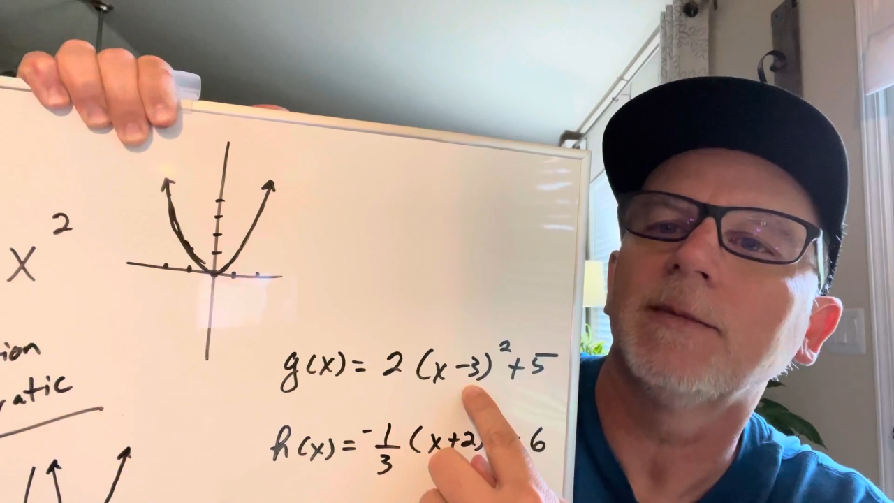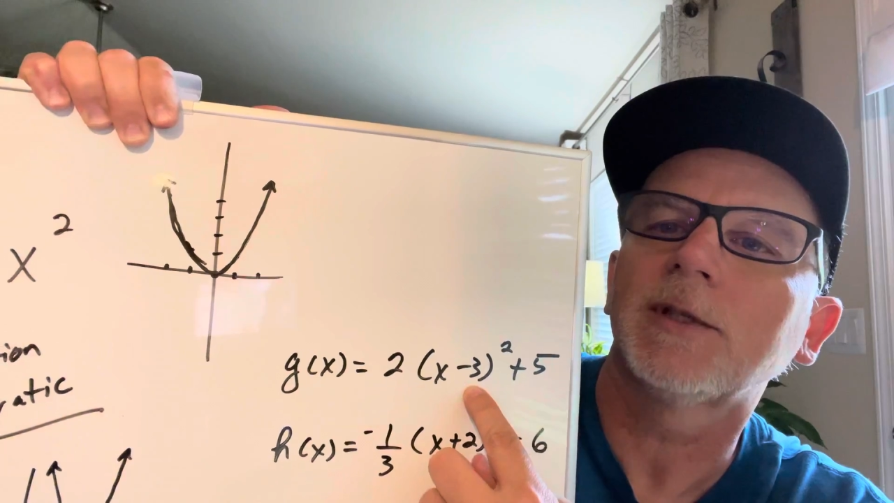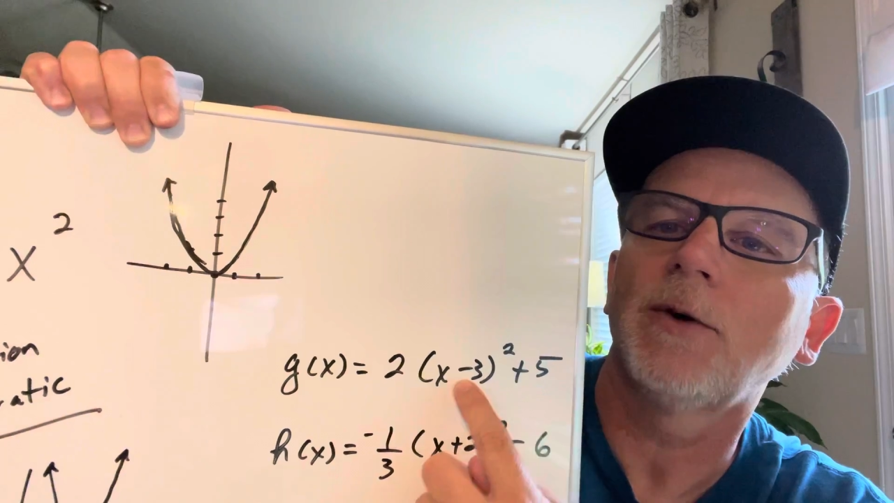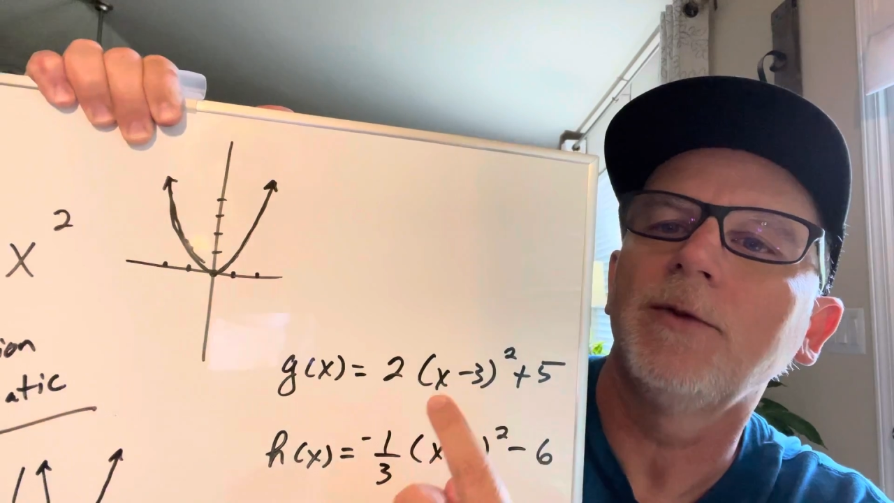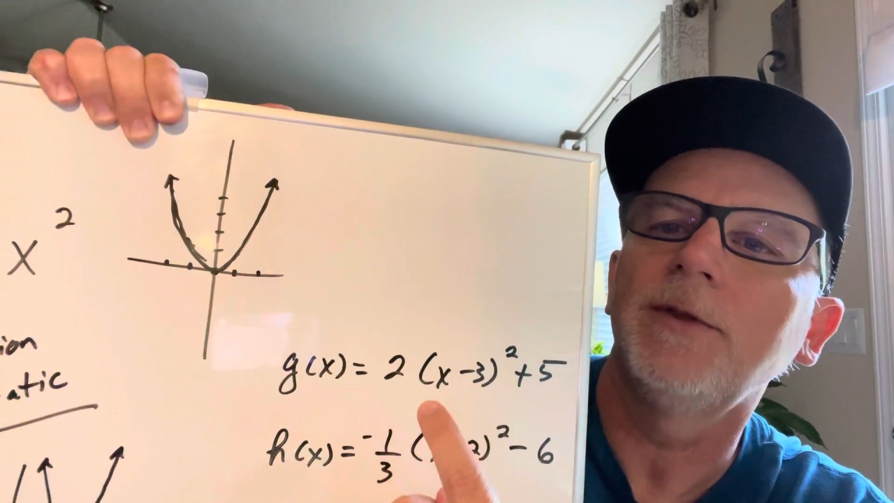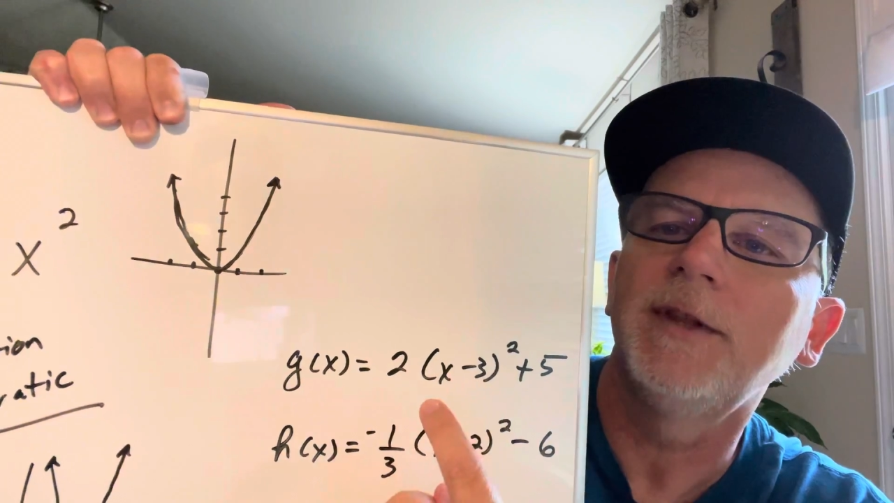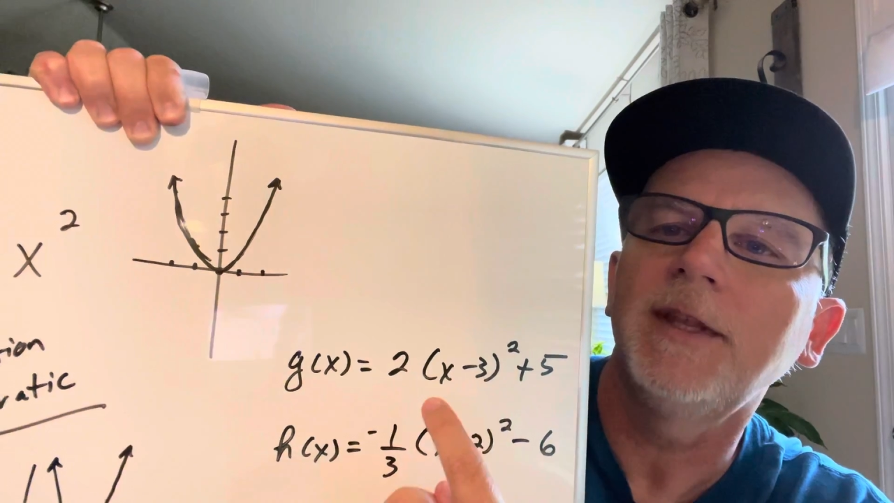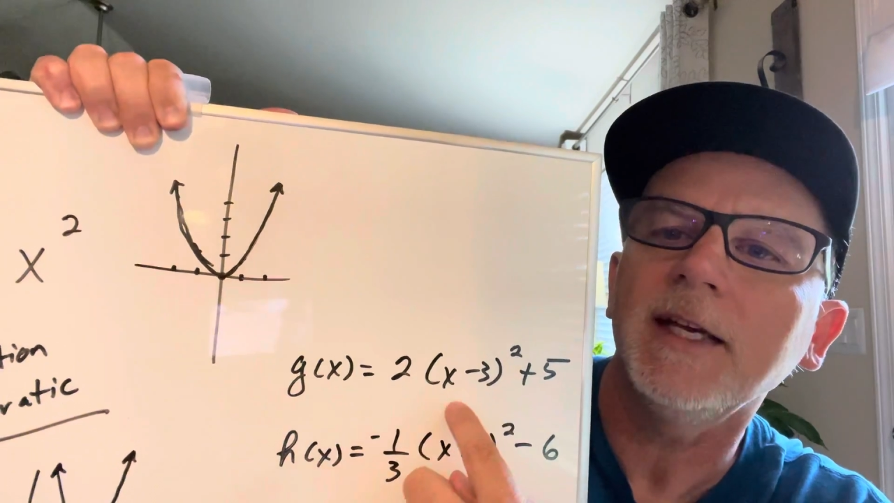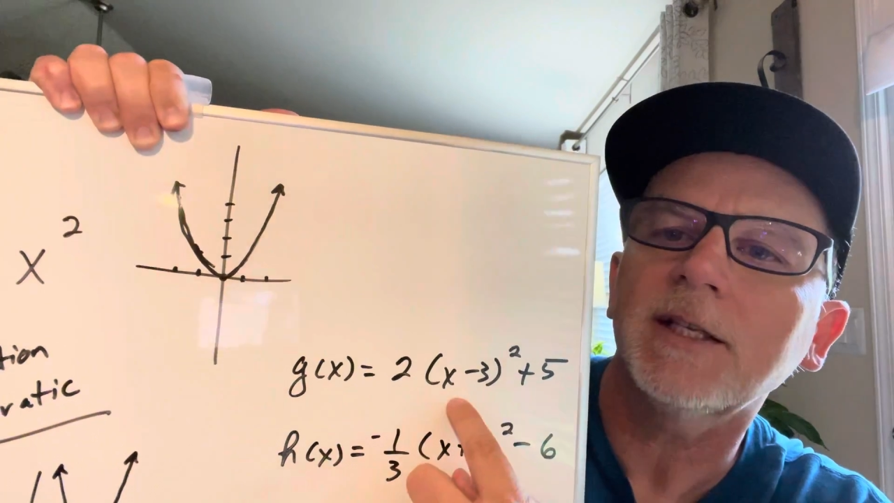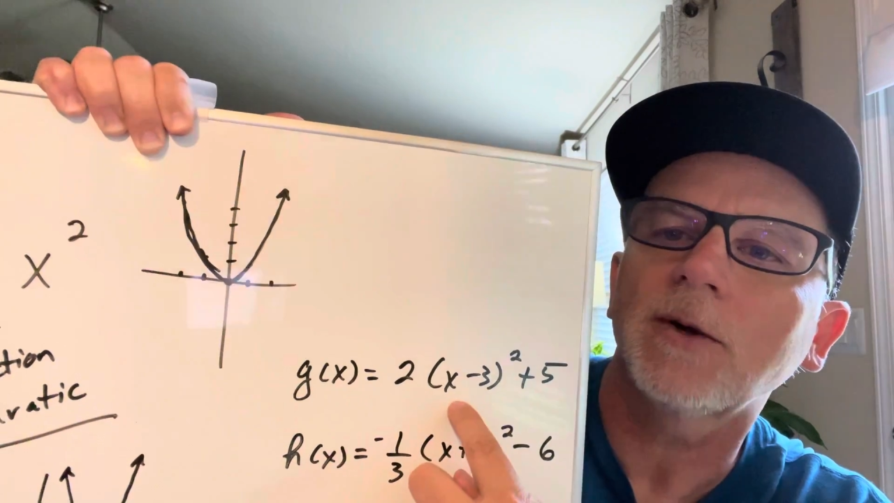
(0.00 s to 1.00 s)
So
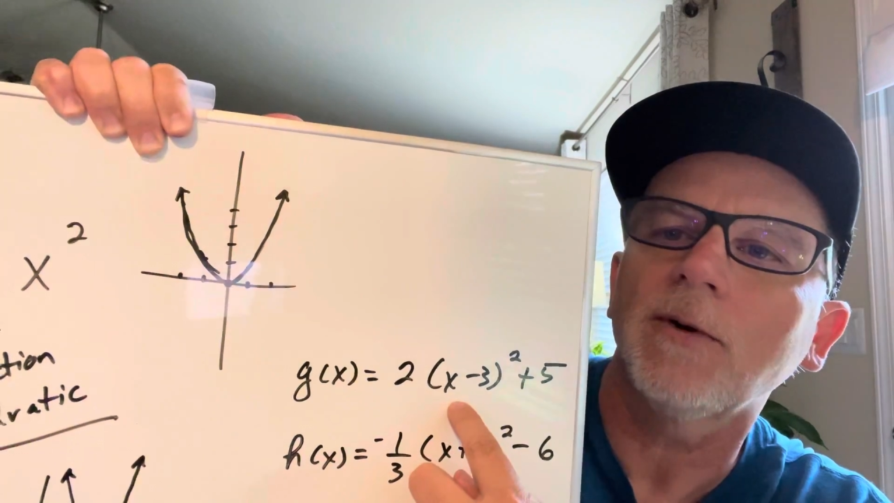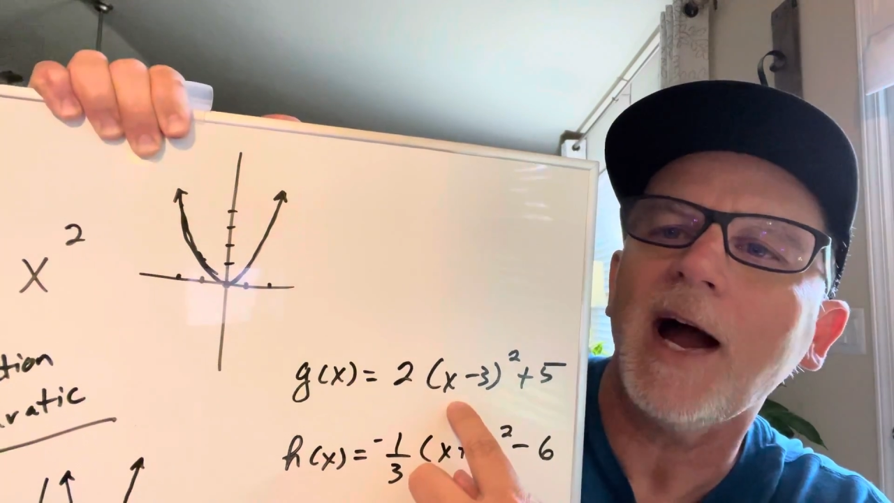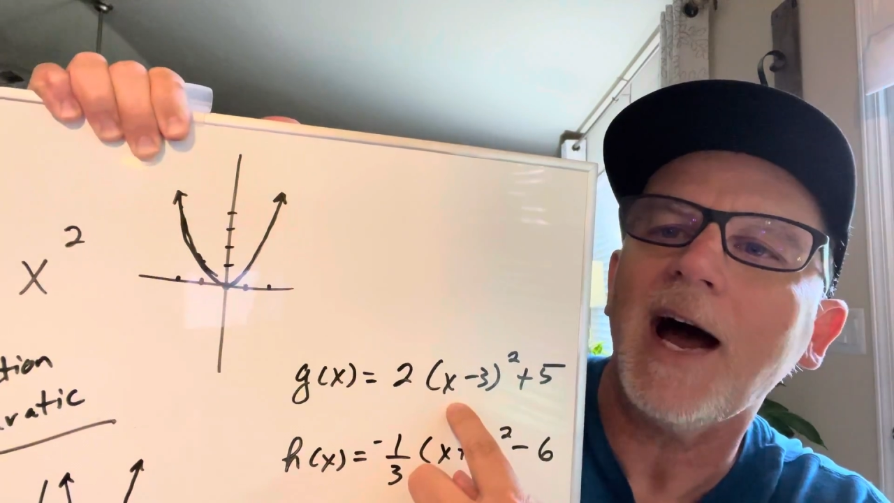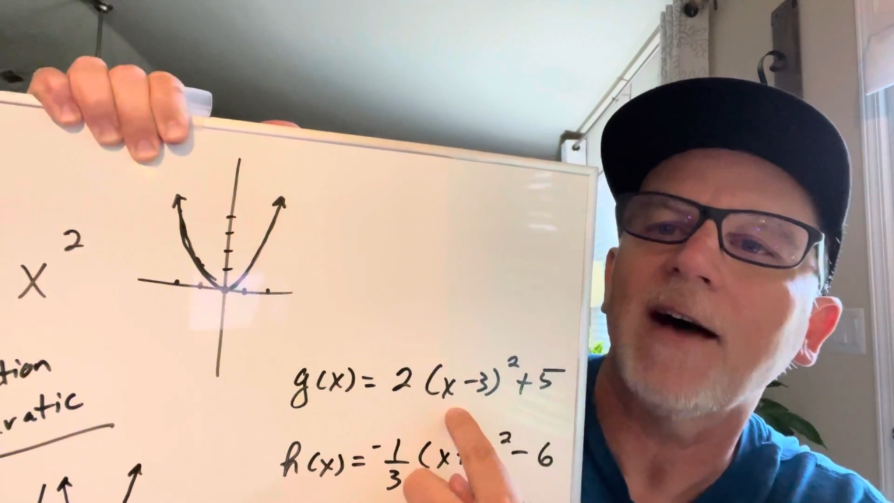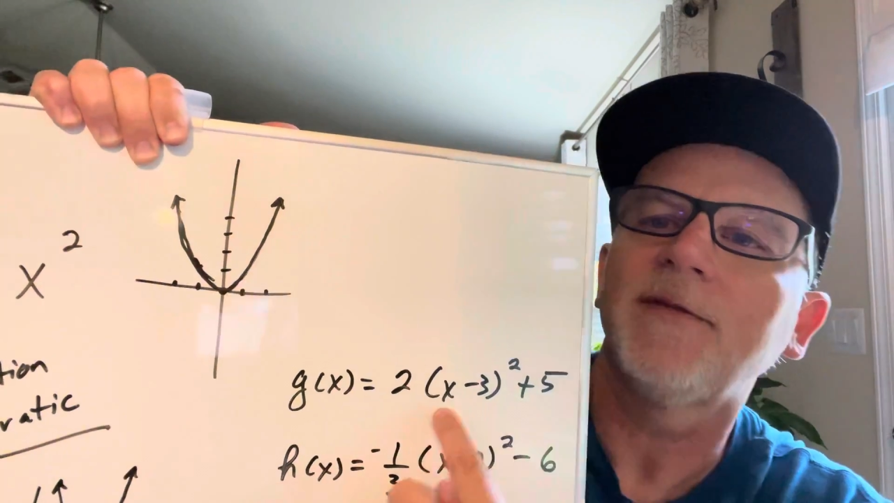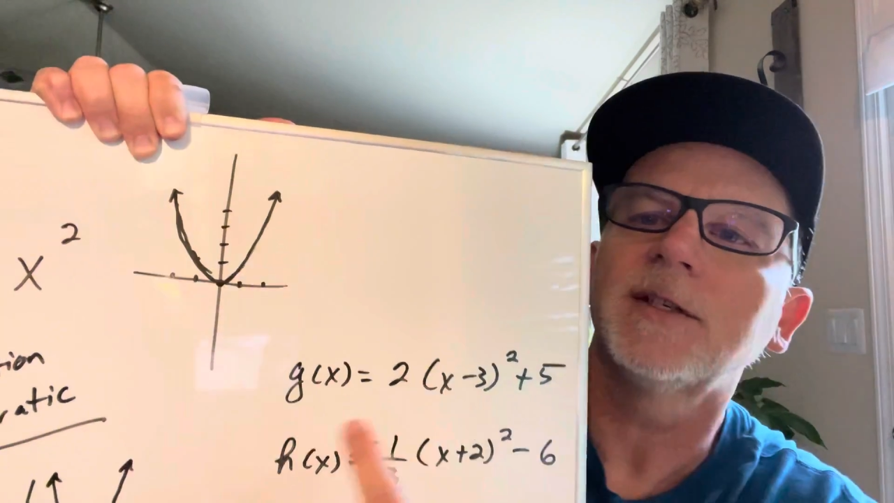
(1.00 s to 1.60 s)
this graph